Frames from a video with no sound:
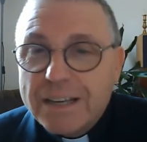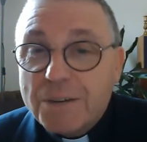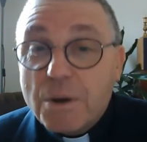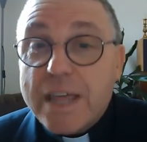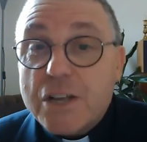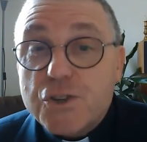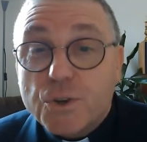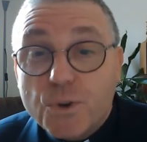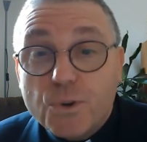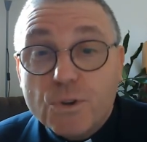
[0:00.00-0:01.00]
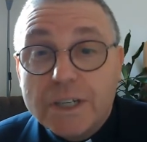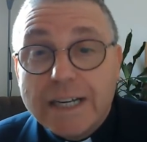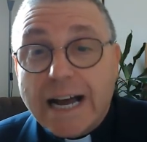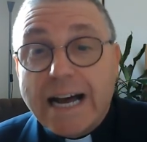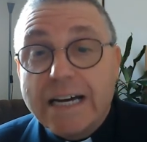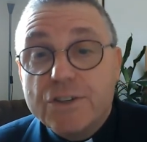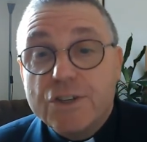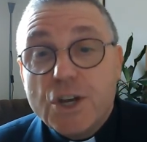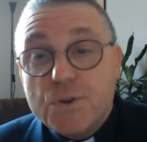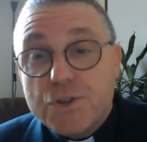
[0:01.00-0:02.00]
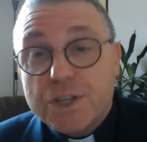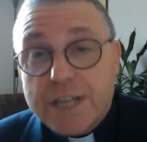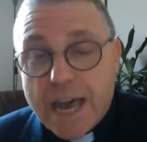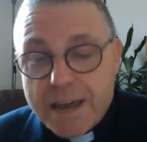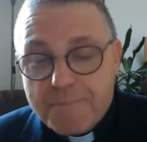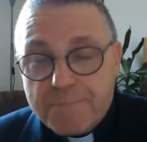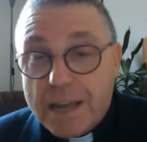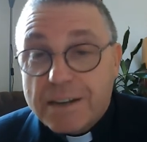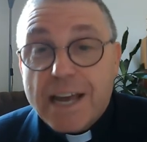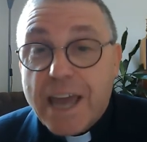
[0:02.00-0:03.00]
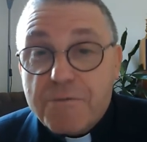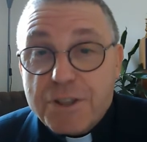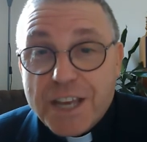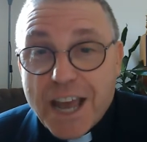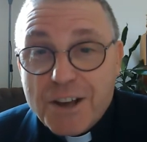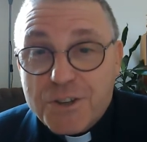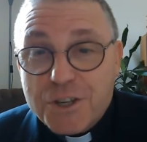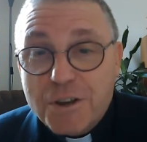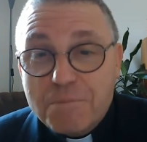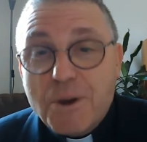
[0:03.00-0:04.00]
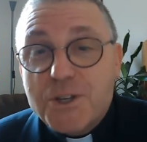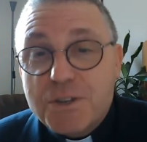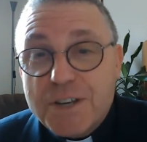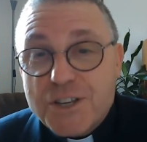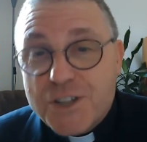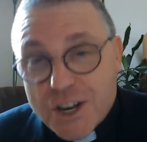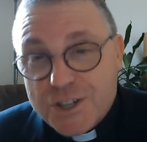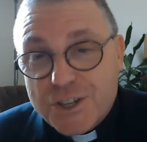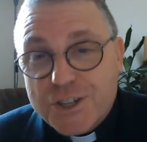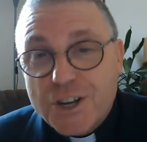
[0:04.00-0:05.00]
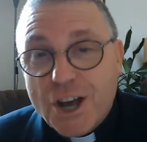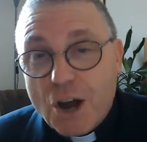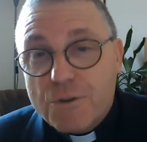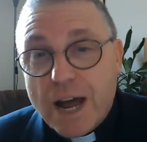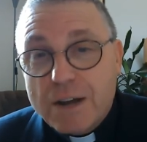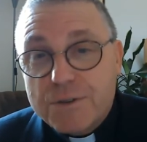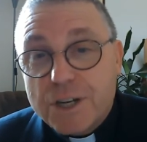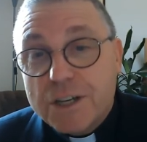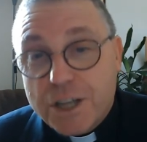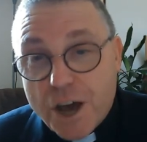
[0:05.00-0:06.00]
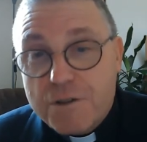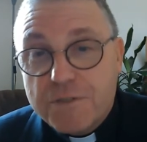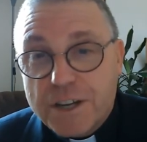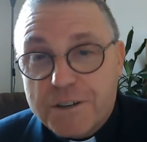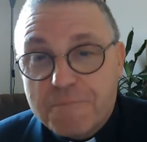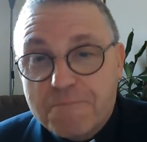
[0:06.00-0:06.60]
Well, that's all our news today. Like everything else, most of it centred around COVID.